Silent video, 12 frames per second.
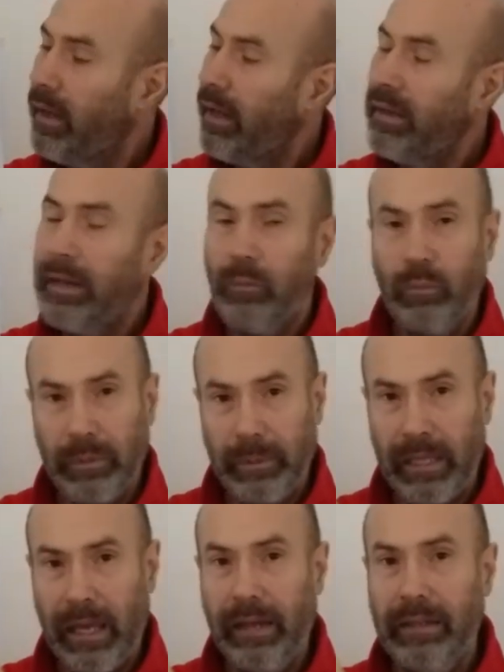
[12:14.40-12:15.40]
and there will be
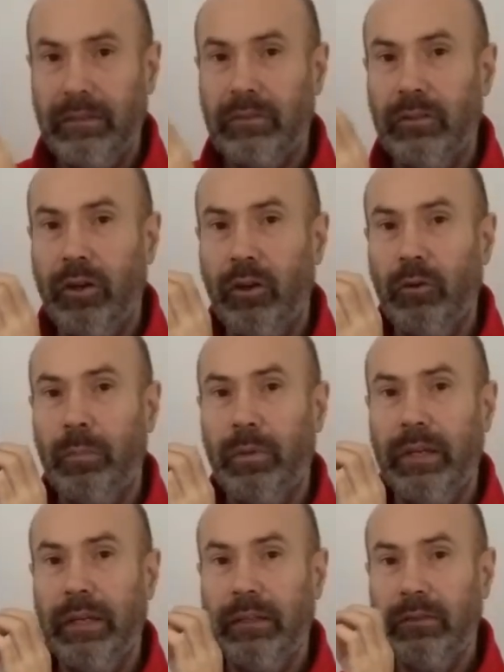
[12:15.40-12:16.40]
gates and
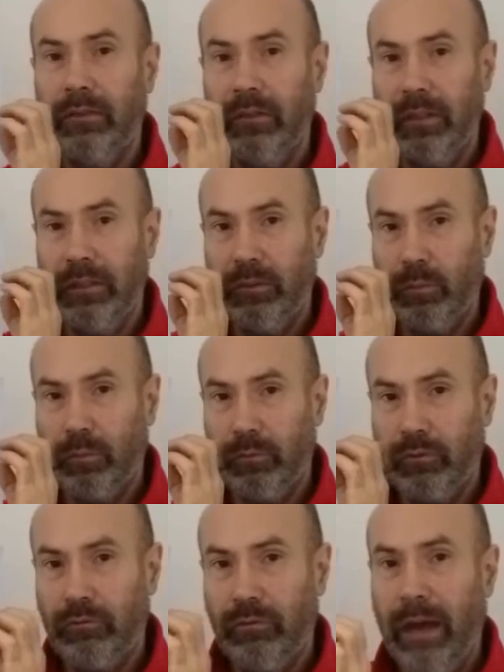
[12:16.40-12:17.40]
openings, and these will
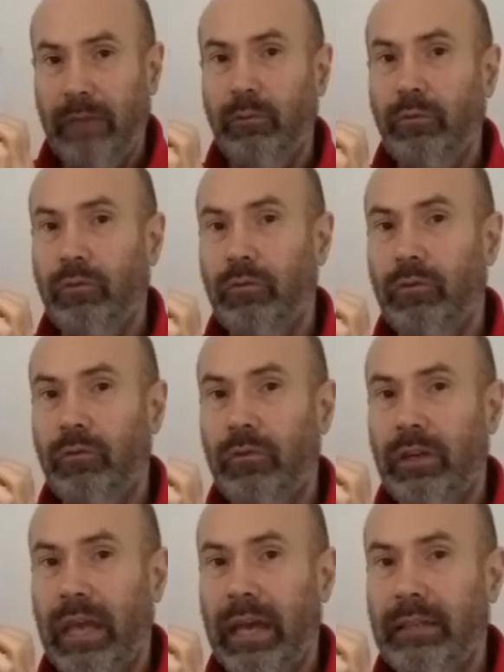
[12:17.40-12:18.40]
travel through
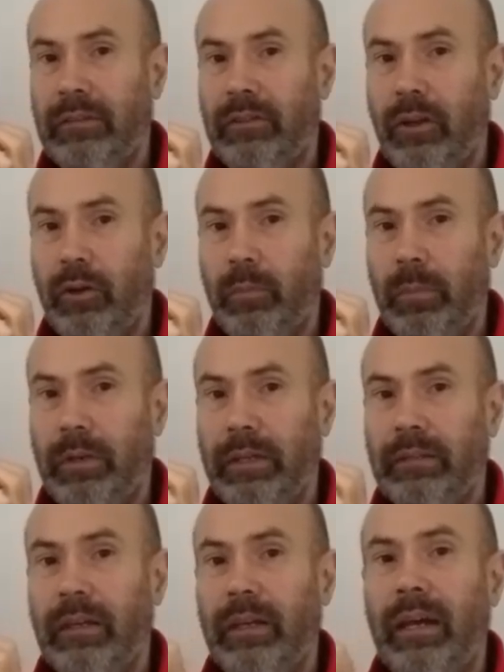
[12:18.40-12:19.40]
the gates and
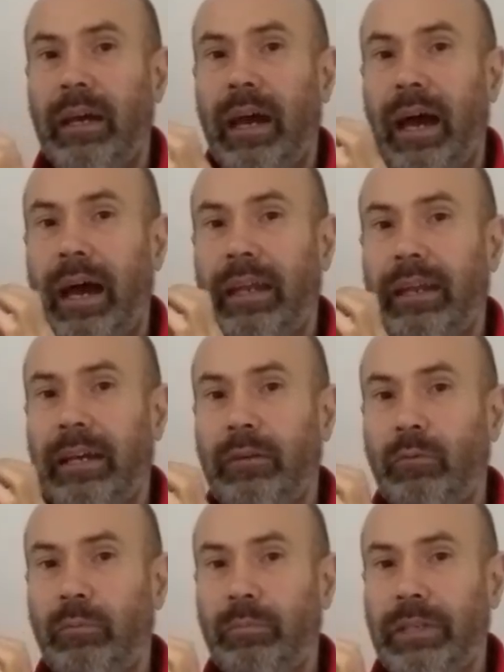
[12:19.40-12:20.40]
openings, and they
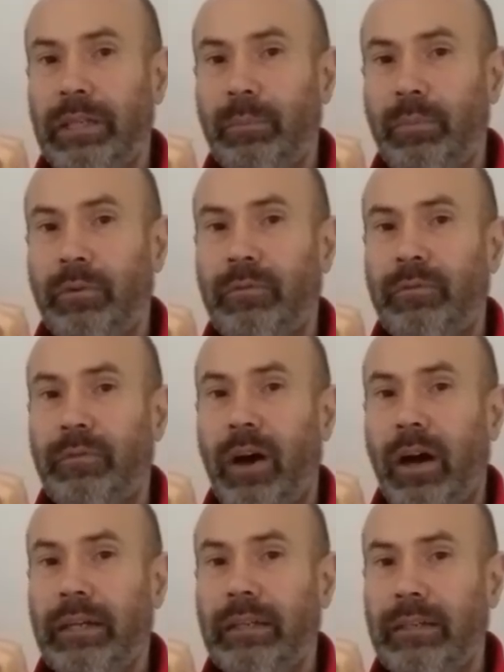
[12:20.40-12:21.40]
will be
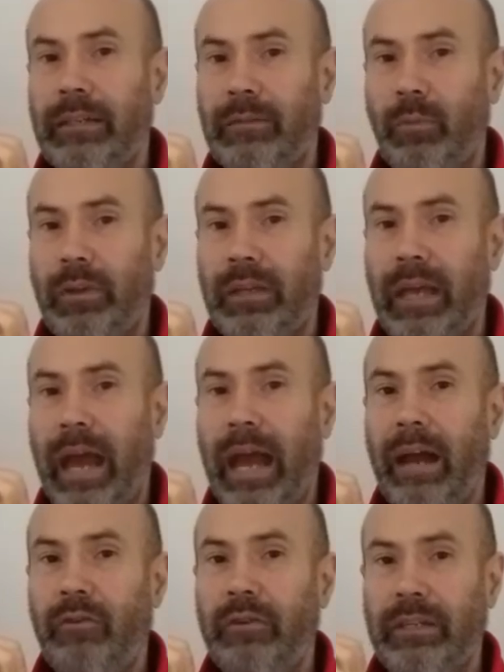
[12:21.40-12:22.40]
provided with
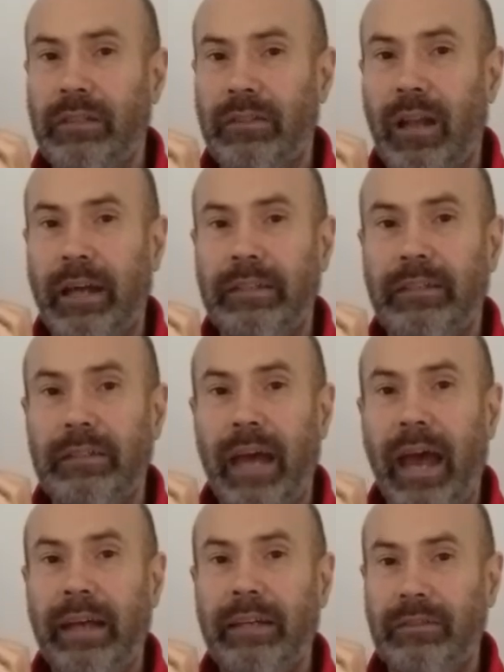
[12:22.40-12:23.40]
carriers like a
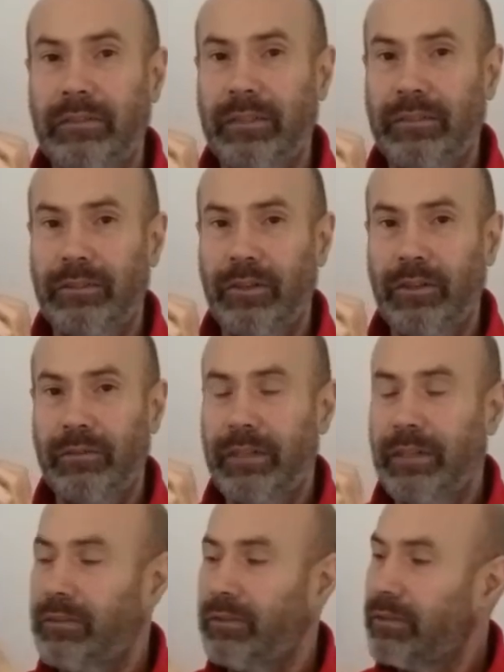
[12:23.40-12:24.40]
taxi
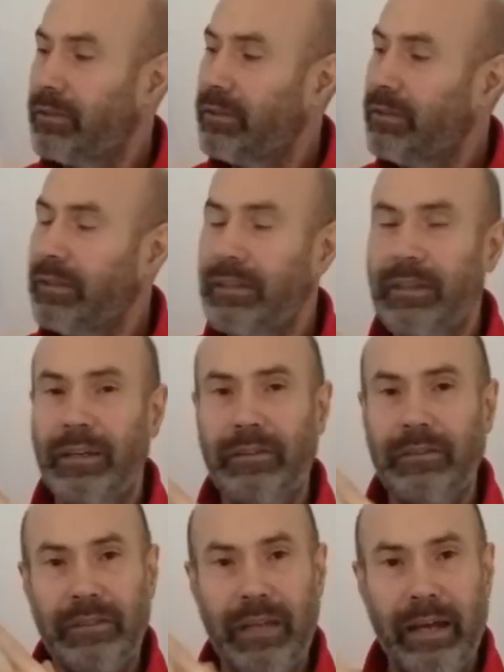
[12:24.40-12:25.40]
service.
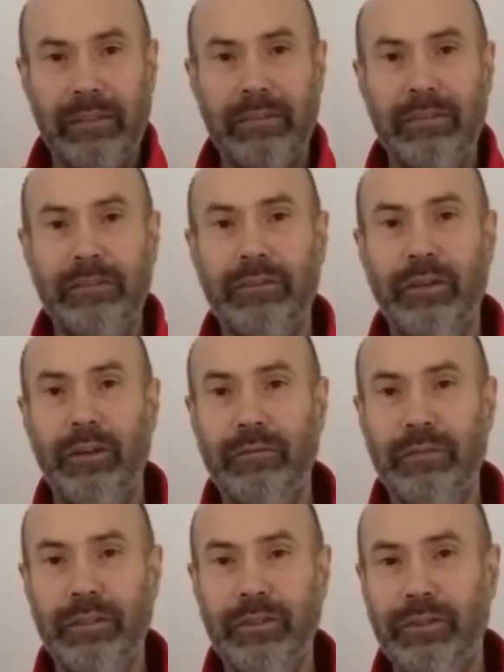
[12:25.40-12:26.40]
The taxi
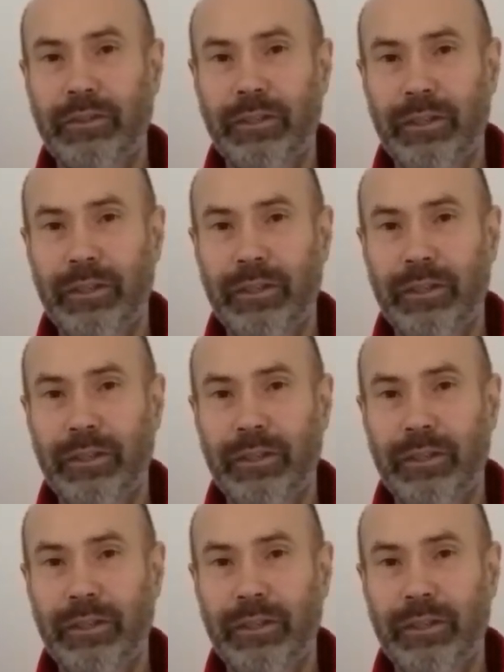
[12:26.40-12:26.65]
service,